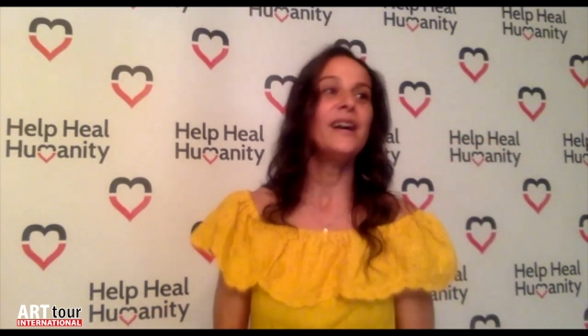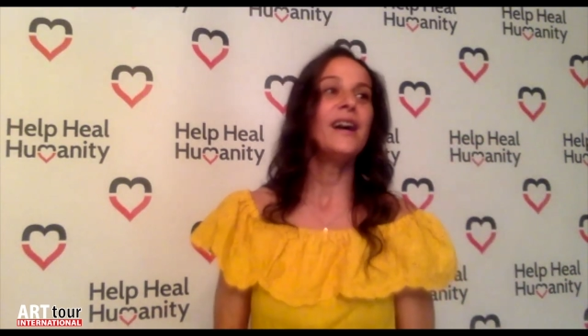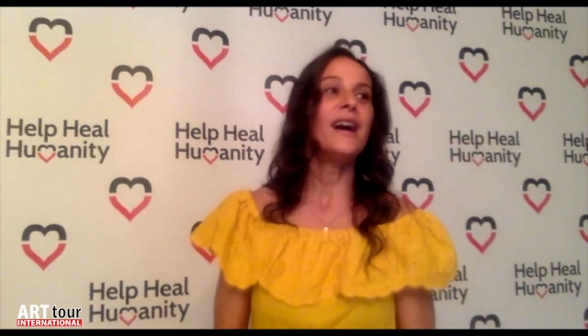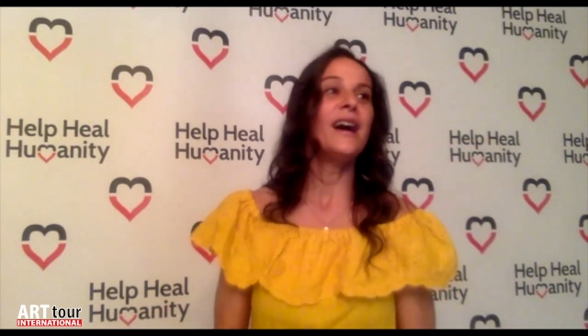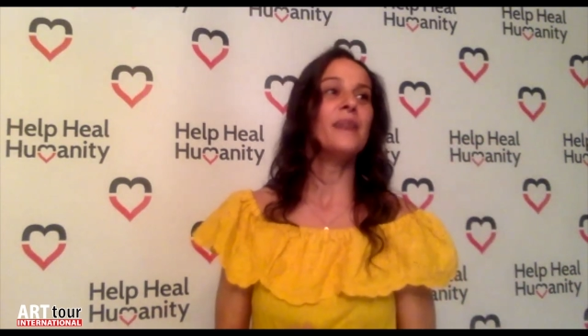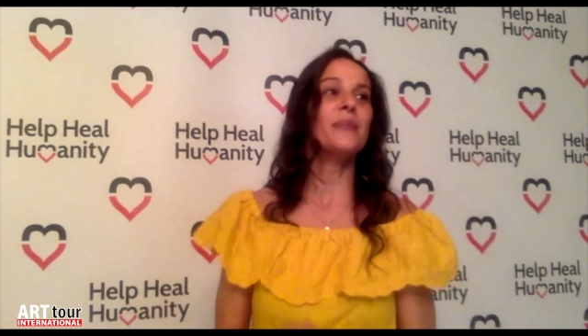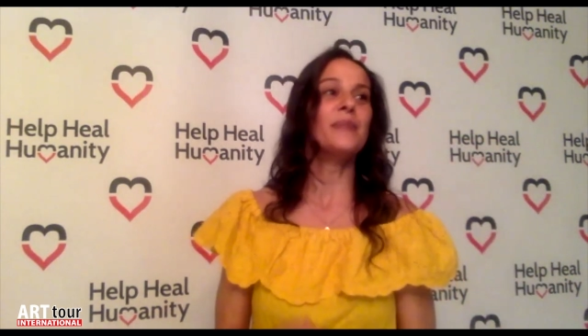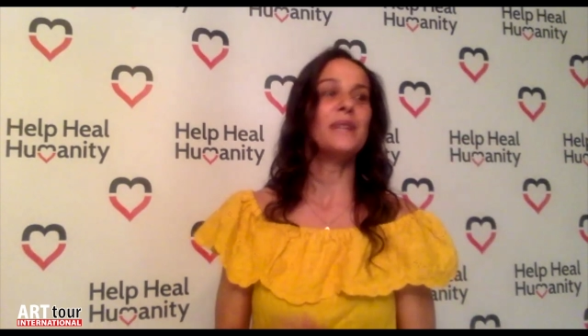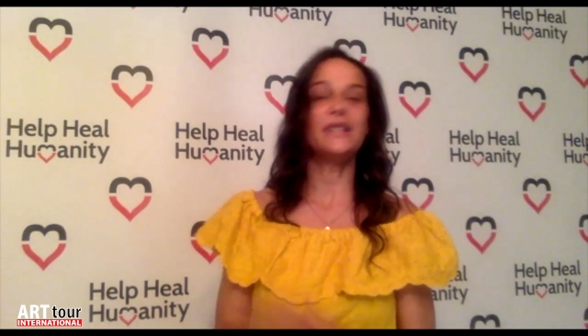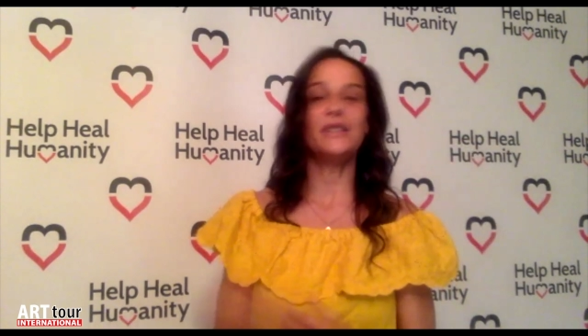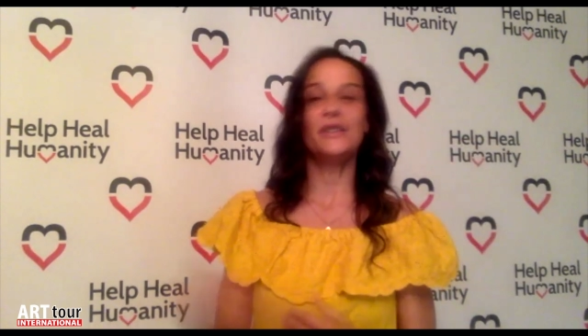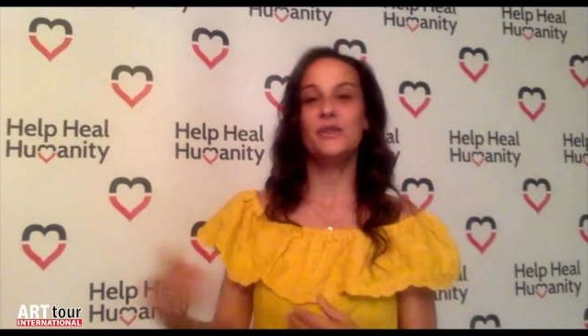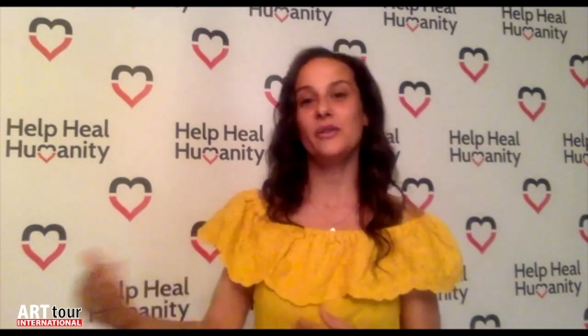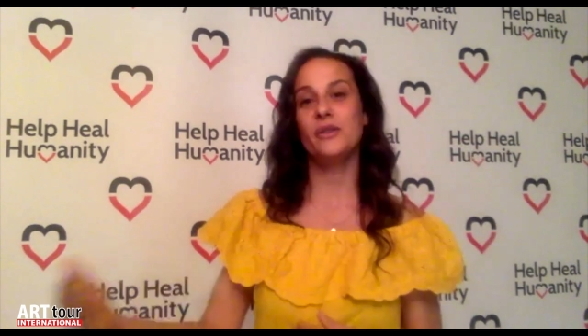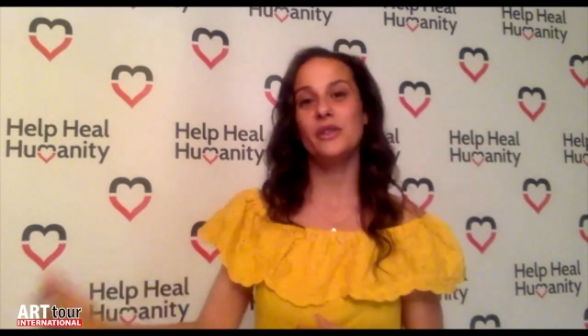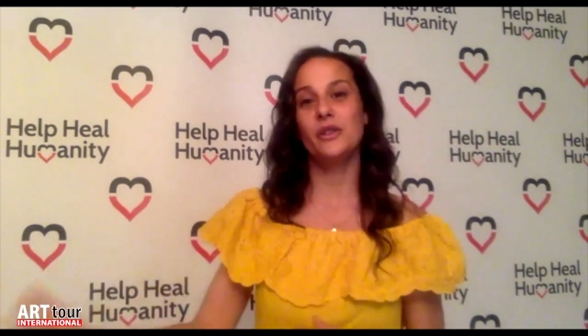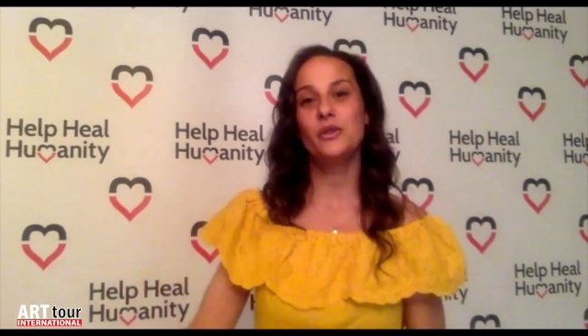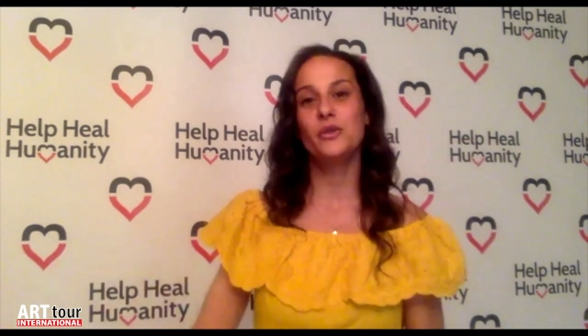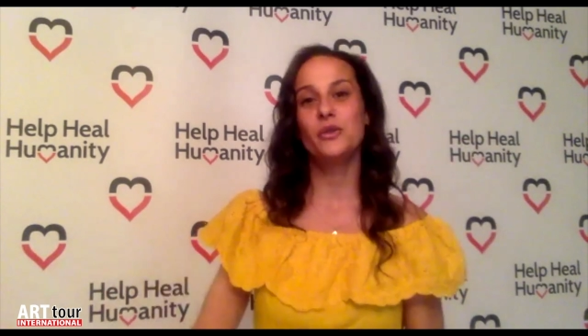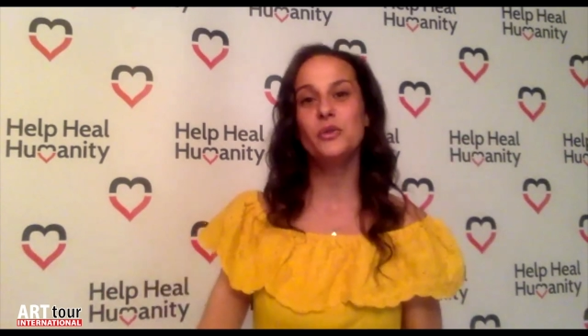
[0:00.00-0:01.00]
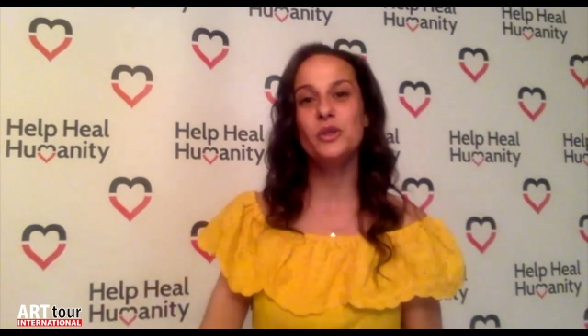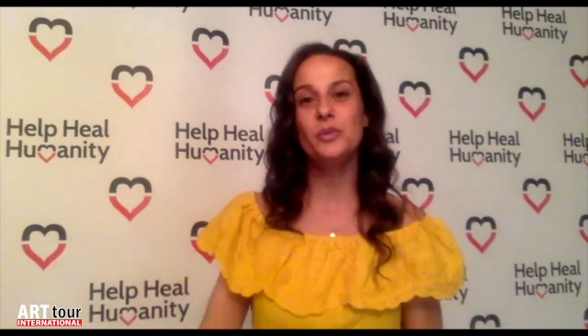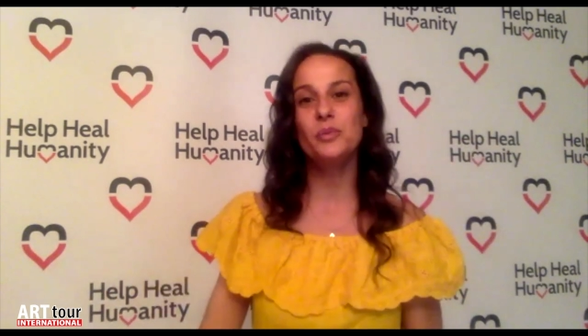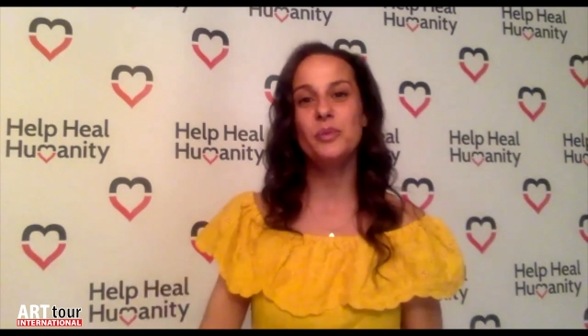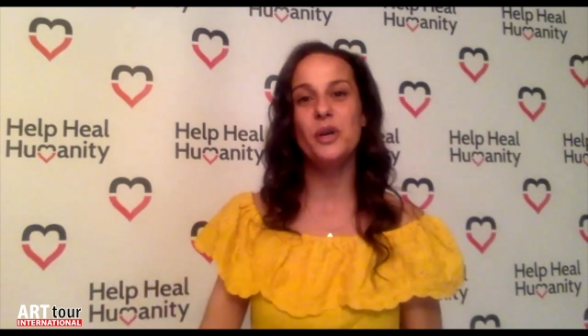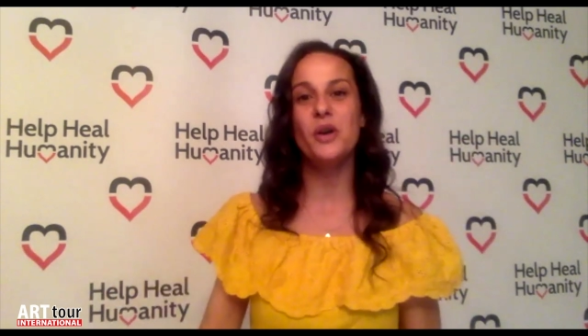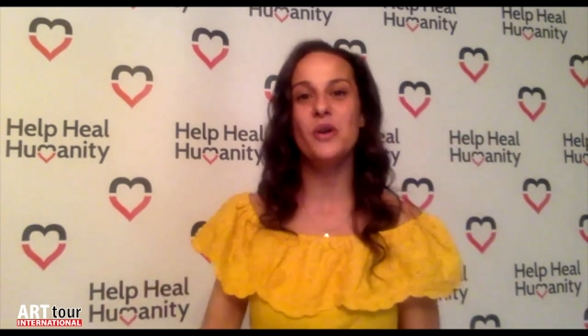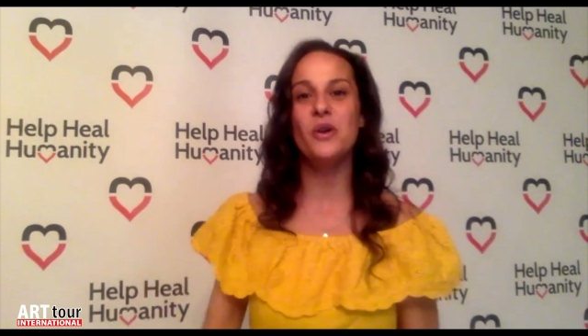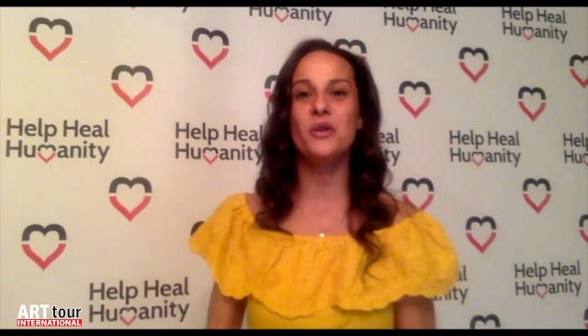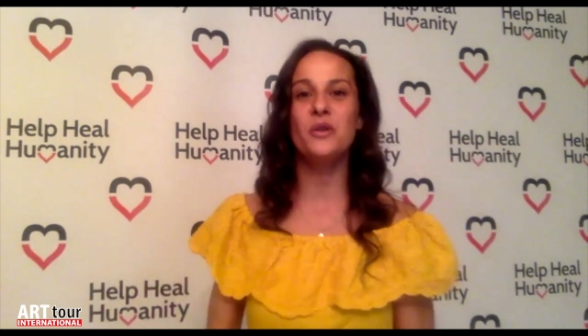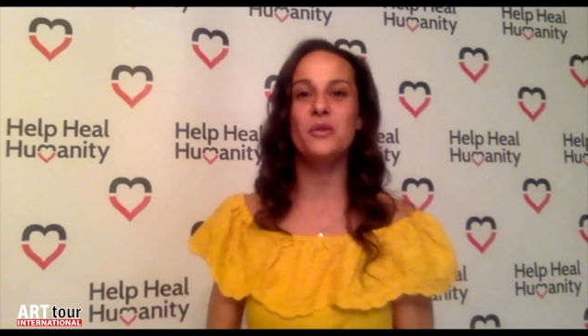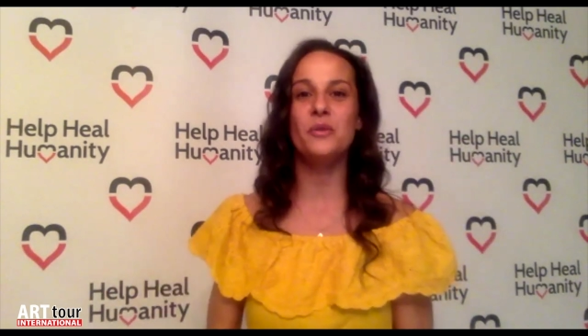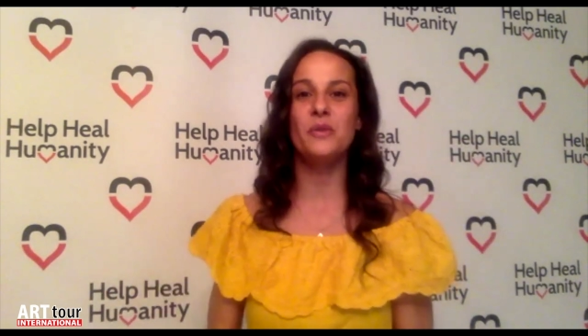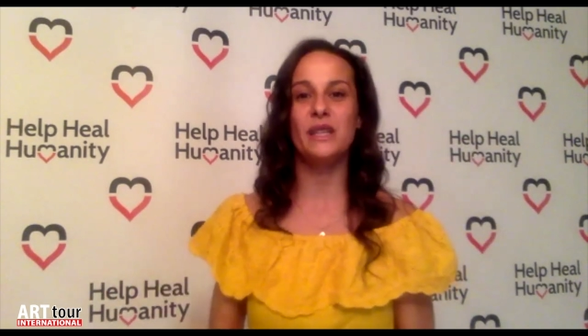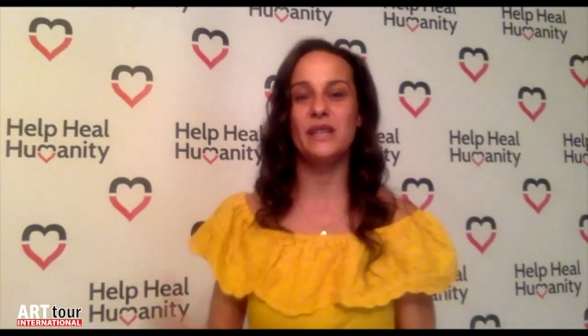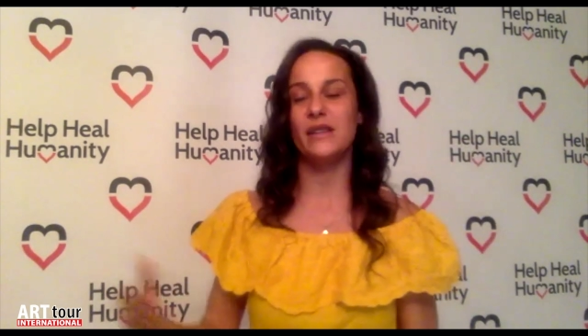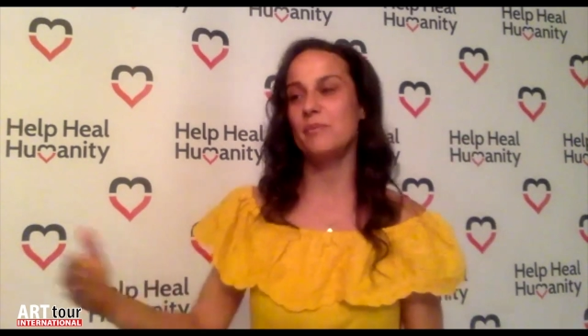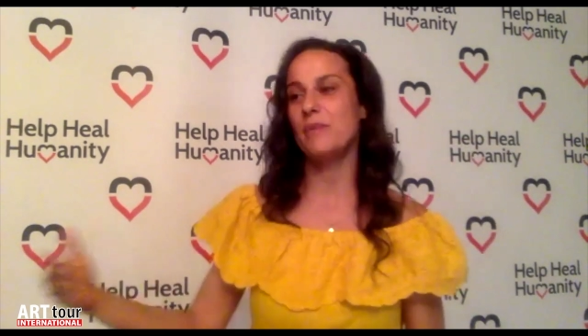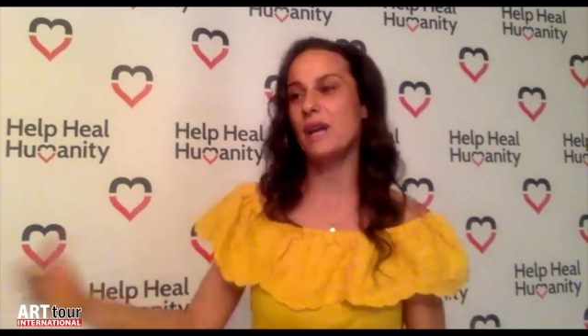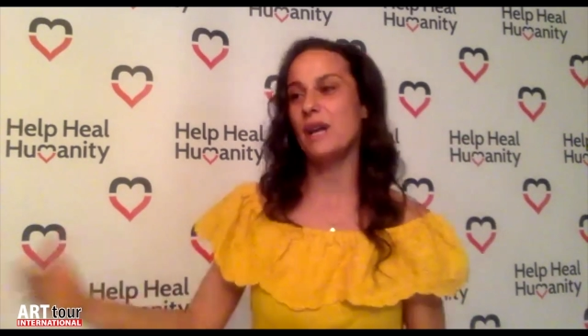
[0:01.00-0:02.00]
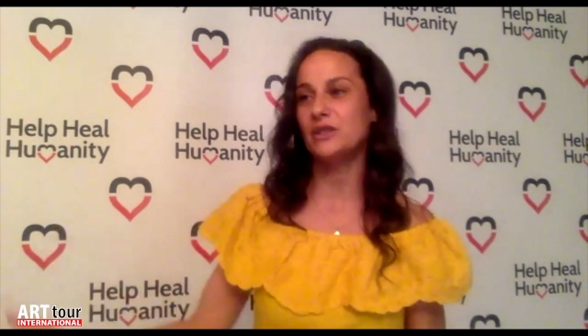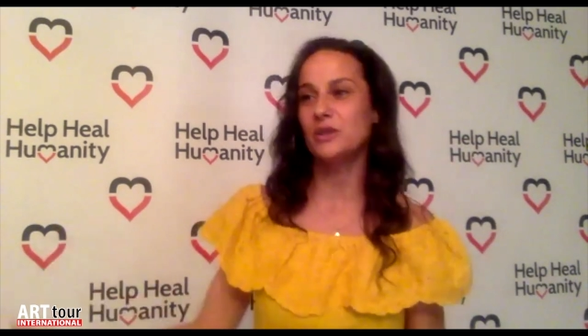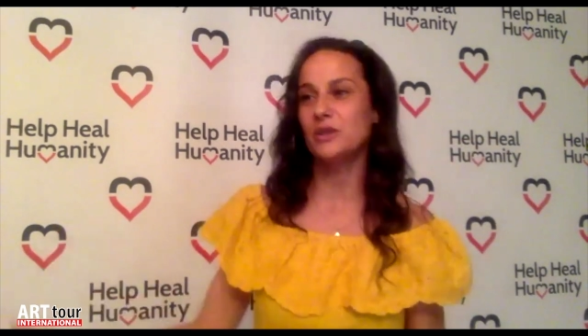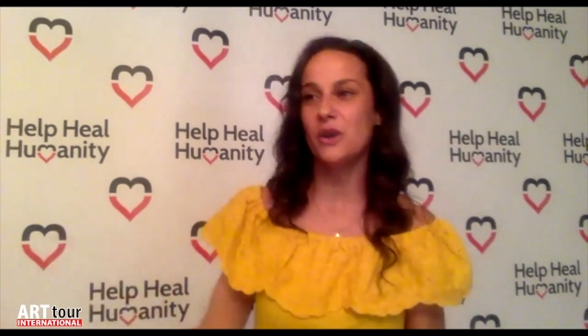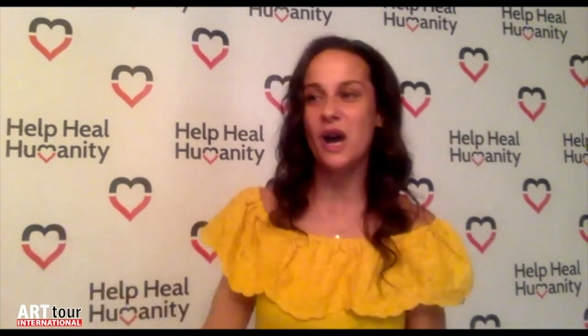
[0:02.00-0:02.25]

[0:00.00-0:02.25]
I'm like, you know, the group home and the mental